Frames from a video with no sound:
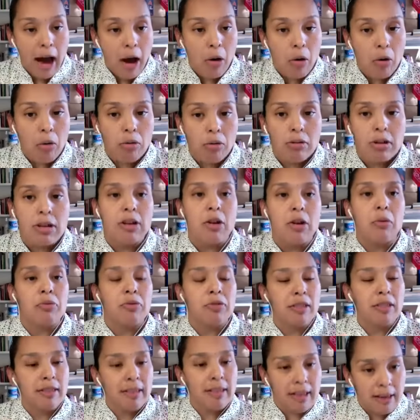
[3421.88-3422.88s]
how
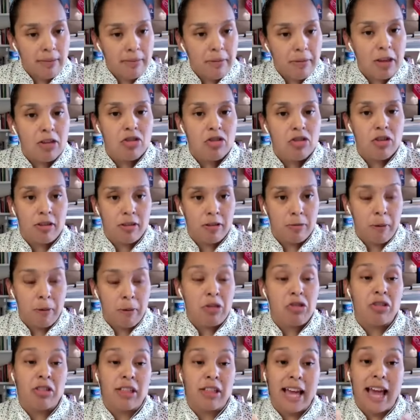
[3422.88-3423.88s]
this image,
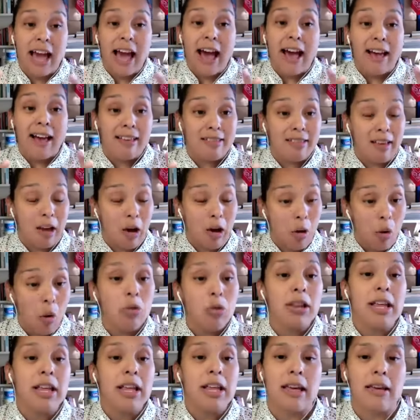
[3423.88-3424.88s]
especially as a
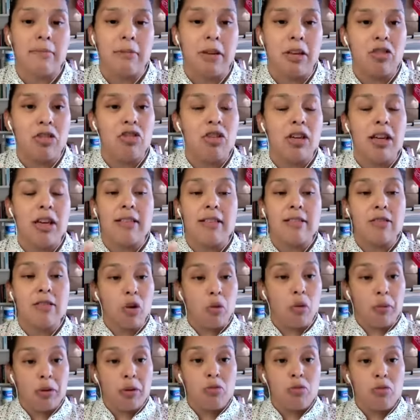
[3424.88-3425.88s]
holy image, is
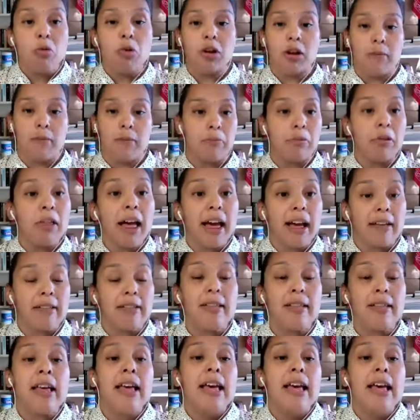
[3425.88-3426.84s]
so much more complex